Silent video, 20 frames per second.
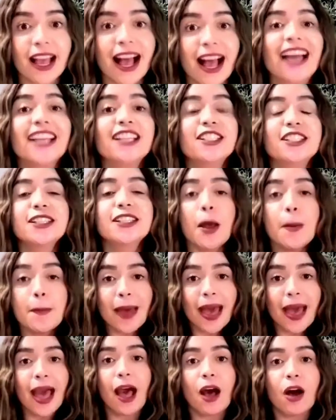I
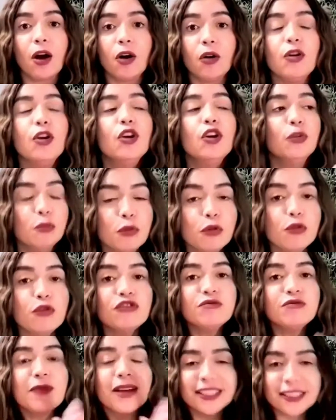somehow
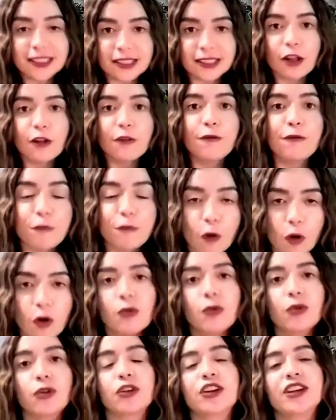moved myself
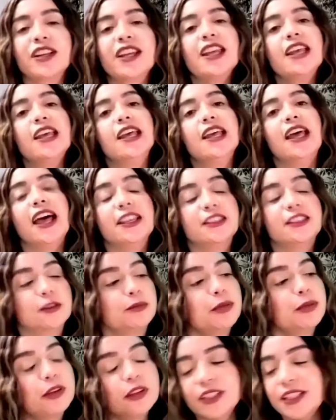forward as a
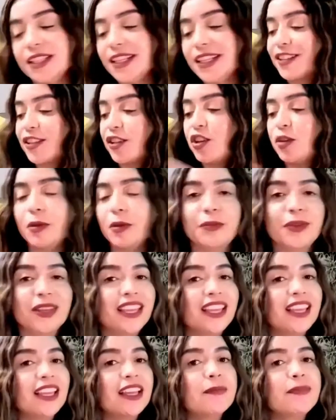person, as a human
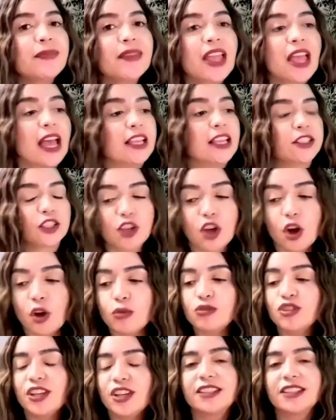being, as a
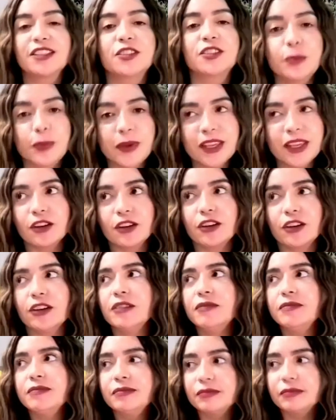coach, as a
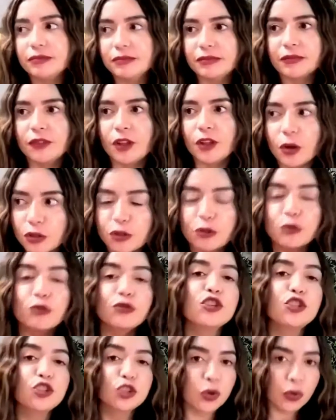speaker, through the
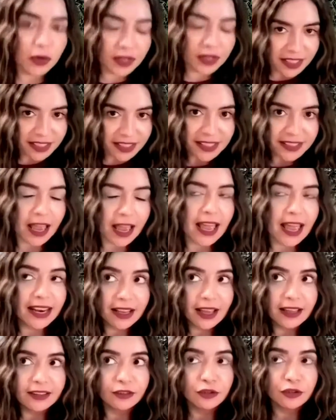choices
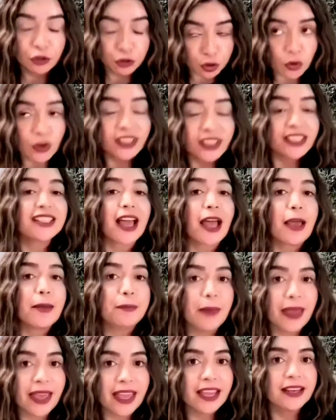I, the choices I
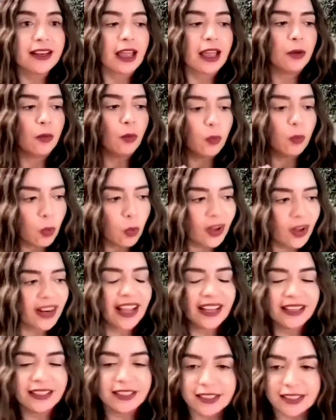made and what
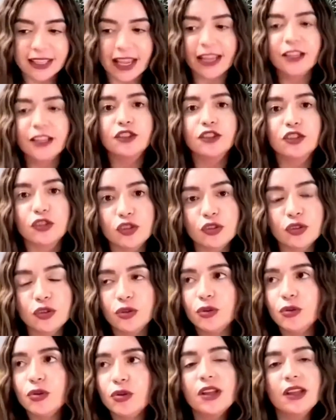I decided to
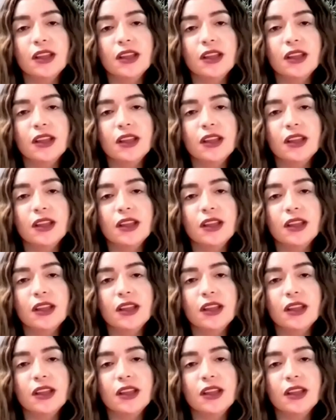do